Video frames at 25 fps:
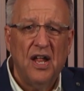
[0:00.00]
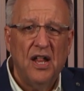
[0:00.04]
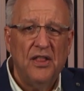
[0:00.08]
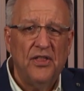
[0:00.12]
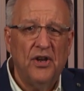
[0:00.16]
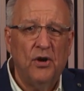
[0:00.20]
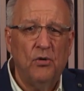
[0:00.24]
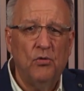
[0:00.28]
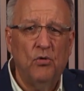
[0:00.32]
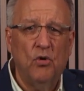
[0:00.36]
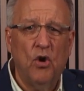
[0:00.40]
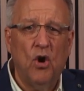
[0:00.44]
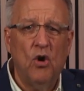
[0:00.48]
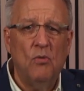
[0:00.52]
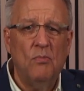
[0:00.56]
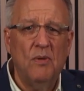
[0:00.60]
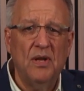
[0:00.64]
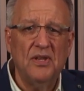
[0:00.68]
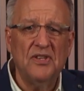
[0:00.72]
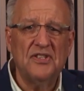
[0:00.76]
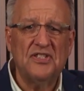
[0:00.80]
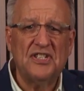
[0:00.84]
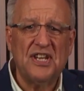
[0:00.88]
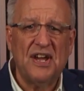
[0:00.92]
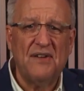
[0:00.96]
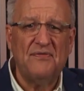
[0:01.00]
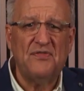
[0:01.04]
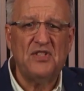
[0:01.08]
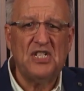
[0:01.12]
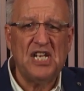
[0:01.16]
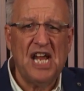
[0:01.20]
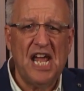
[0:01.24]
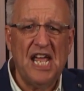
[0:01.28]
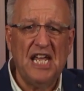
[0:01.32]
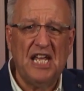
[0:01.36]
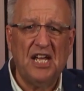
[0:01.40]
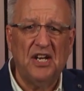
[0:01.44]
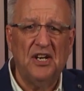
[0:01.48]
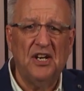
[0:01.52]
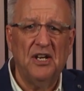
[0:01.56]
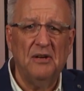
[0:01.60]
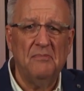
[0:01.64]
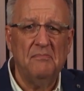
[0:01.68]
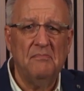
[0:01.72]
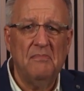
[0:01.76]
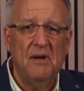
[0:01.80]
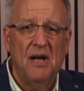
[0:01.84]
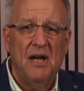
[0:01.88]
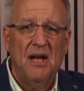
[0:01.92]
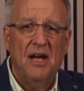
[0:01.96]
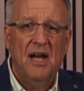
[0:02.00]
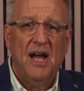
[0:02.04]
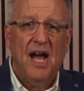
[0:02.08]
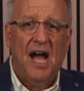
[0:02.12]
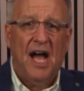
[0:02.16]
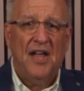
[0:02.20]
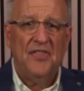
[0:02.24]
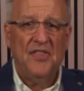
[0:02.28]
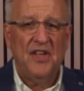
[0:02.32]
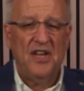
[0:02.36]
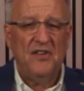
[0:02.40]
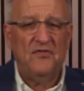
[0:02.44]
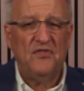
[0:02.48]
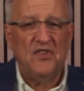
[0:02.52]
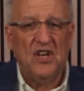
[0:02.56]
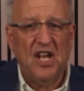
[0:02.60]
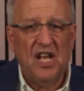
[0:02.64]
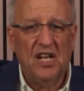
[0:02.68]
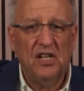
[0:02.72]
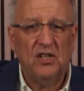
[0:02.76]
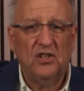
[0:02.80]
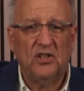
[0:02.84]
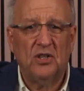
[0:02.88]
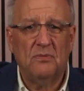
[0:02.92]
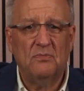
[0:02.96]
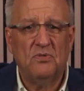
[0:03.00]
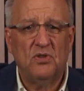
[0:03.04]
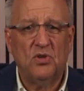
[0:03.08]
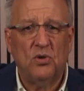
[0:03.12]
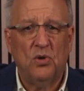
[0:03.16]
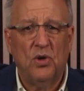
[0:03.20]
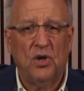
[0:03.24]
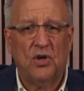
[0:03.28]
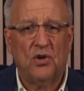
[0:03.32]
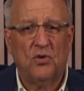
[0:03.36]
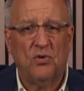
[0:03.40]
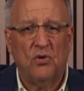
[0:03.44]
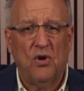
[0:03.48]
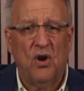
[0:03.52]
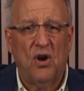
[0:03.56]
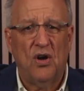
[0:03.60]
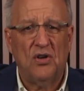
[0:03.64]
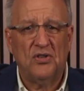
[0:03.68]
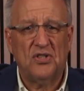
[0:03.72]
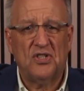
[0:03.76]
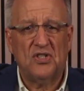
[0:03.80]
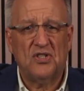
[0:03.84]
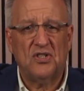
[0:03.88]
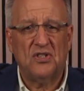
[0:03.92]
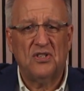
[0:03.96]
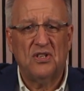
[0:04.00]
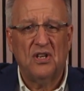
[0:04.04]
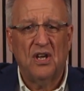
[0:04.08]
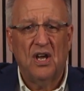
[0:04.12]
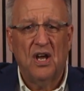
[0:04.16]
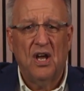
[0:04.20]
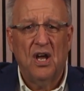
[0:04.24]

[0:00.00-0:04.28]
The Romans have taken him and they've nailed him to a cross.